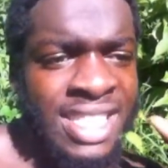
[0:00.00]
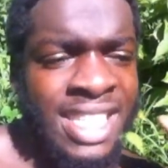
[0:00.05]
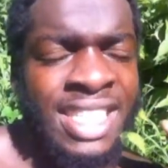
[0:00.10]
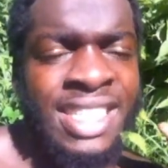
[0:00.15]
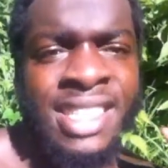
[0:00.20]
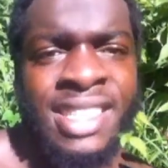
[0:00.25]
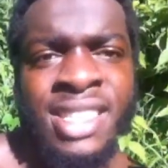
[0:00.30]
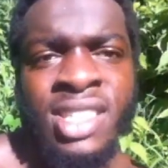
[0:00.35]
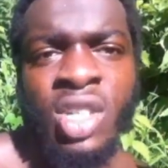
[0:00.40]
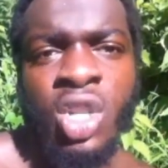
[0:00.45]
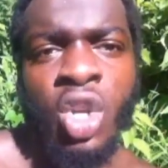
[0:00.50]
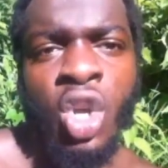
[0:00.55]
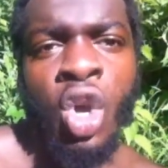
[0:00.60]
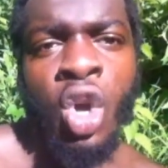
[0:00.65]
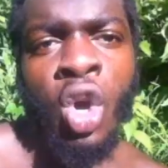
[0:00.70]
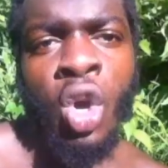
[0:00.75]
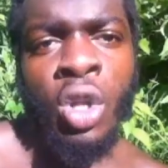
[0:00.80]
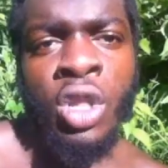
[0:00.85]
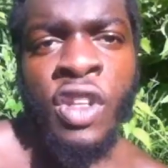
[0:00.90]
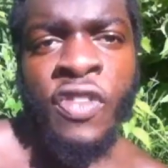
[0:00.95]
This is the
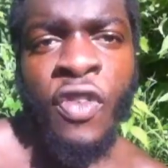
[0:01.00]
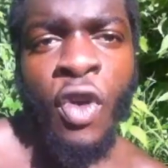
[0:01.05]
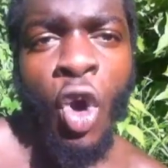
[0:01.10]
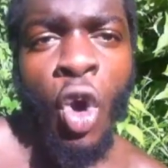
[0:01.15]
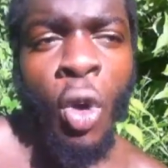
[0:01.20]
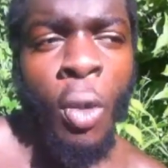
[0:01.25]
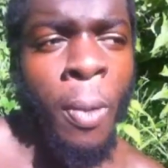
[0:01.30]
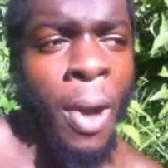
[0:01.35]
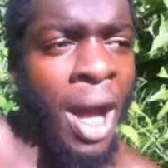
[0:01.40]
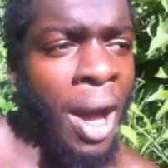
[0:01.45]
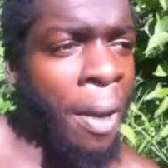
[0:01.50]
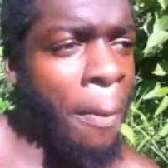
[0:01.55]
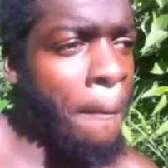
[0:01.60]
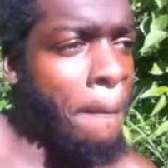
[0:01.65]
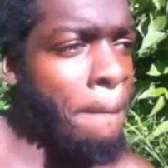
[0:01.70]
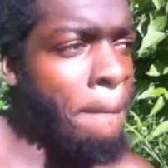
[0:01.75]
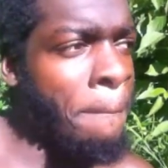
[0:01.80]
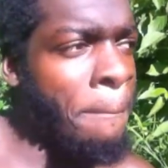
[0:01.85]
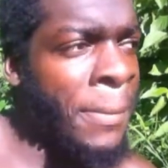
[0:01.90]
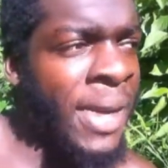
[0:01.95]
goal of
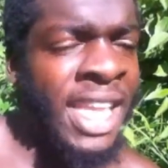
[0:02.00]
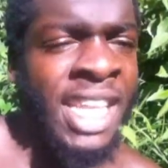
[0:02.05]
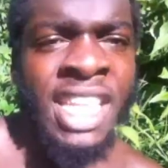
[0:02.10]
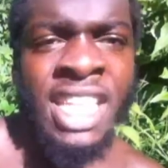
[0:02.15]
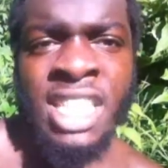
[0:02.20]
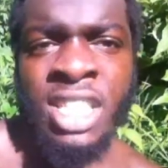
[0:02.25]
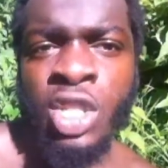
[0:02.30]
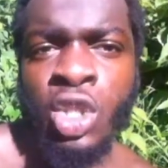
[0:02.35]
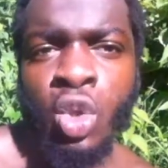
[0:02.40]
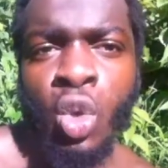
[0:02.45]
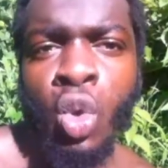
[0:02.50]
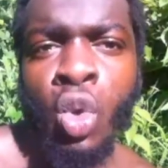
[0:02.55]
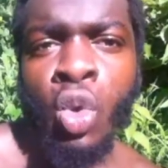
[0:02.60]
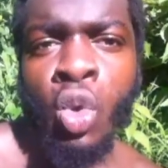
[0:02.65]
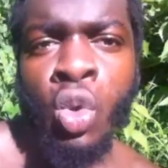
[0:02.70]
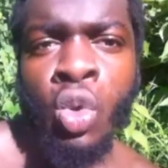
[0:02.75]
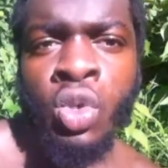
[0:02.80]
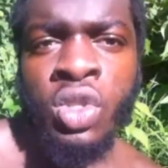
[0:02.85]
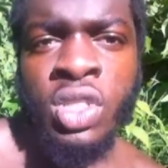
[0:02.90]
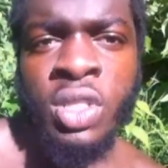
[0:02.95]
many
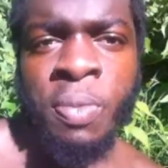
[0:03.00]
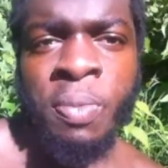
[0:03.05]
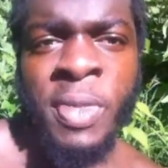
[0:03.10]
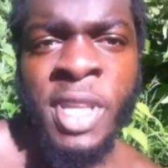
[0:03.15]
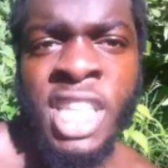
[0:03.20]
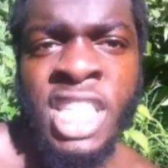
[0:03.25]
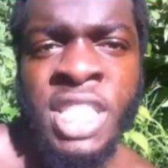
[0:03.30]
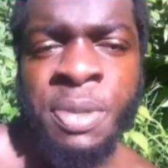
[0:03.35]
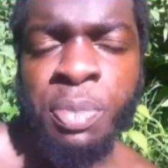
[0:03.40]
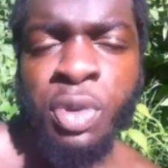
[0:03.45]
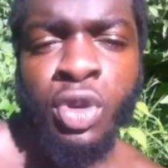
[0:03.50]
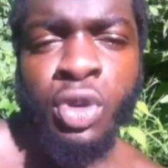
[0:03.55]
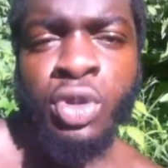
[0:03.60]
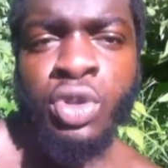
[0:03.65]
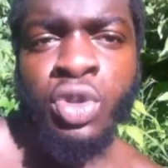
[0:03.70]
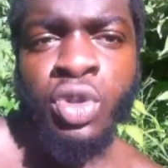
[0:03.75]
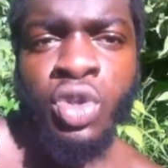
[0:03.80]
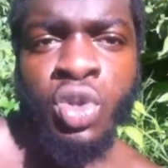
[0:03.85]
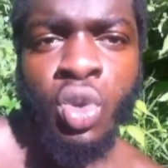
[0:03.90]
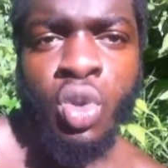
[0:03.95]
schools, many
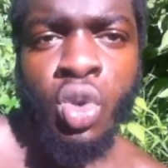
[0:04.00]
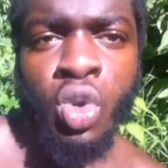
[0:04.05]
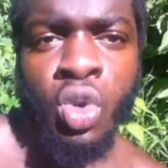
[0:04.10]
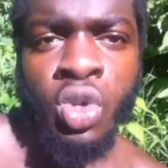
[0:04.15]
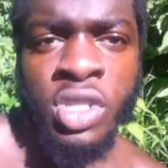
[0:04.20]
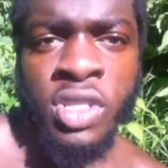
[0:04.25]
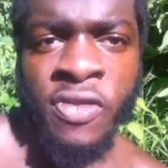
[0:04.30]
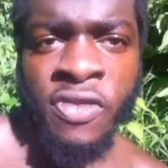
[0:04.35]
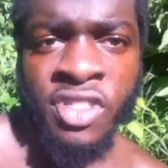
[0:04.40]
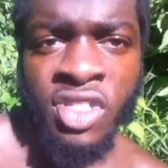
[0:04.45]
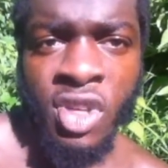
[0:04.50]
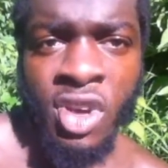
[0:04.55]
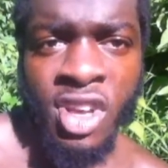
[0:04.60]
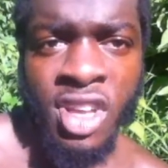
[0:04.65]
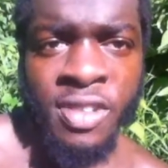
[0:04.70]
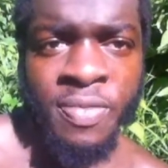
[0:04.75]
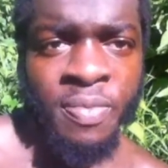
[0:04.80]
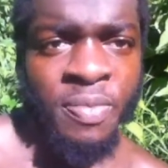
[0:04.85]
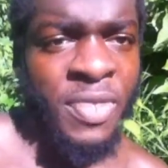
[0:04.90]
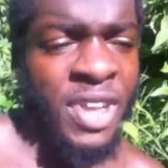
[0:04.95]
spiritual schools of
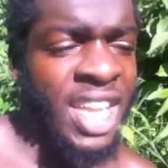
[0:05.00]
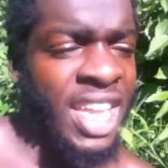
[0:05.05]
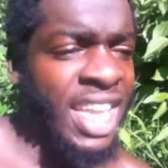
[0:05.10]
thought.